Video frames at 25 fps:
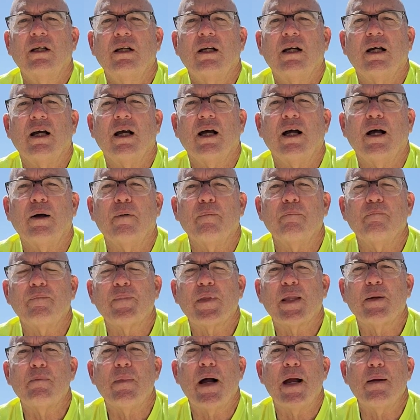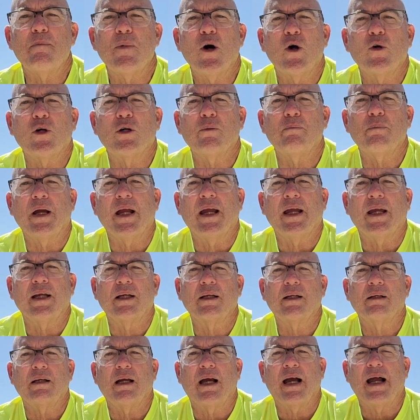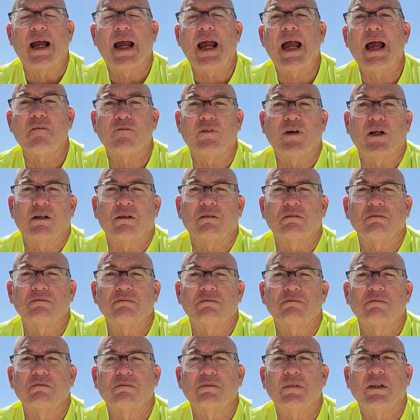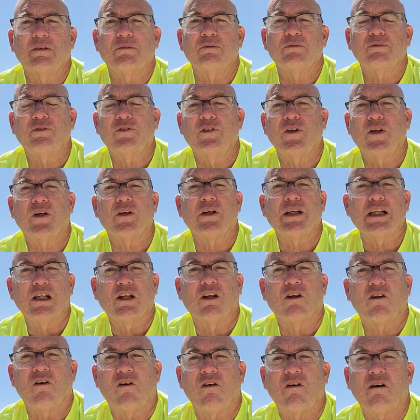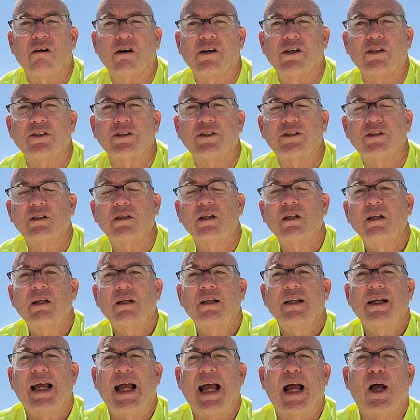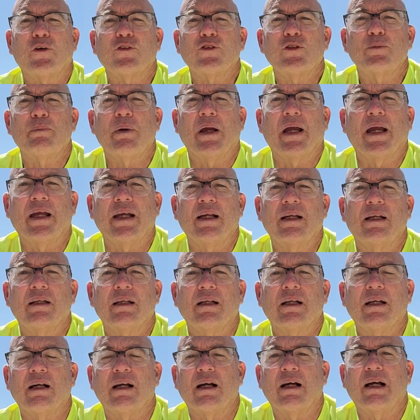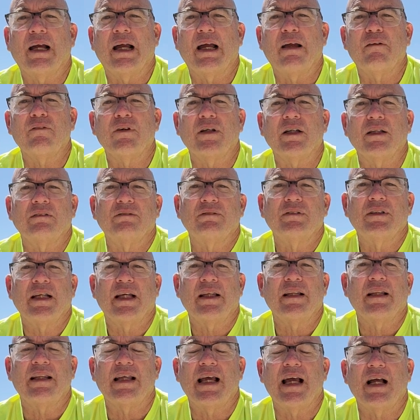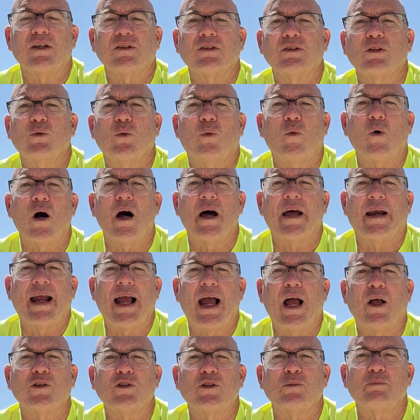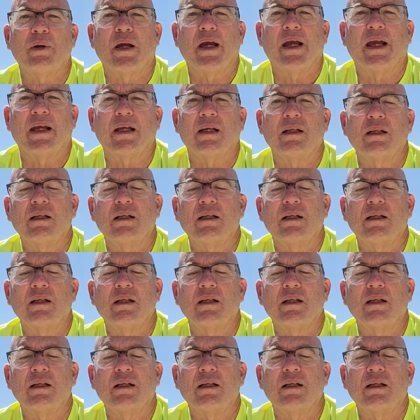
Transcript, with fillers: um, my motor bank. I have a, a fairly large house bank. Uh, I have a 10,000 watt house bank.